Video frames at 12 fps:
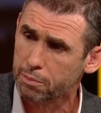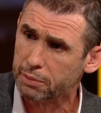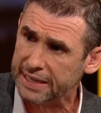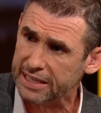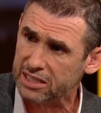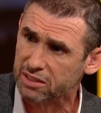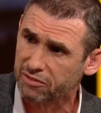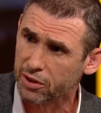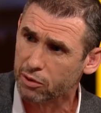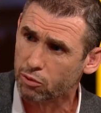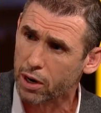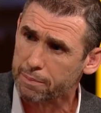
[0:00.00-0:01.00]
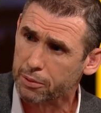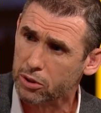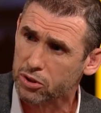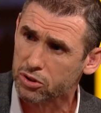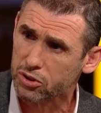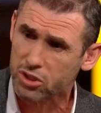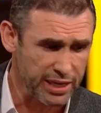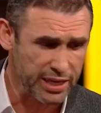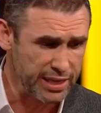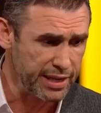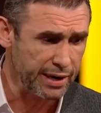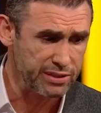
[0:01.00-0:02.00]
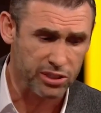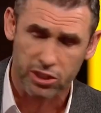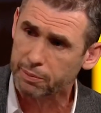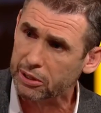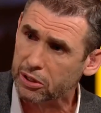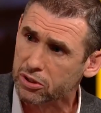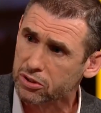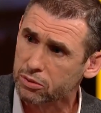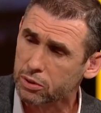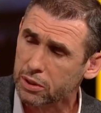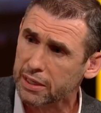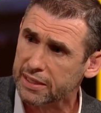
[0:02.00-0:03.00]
but he needs to find the right person to sit in there. Is it going to be Ozil?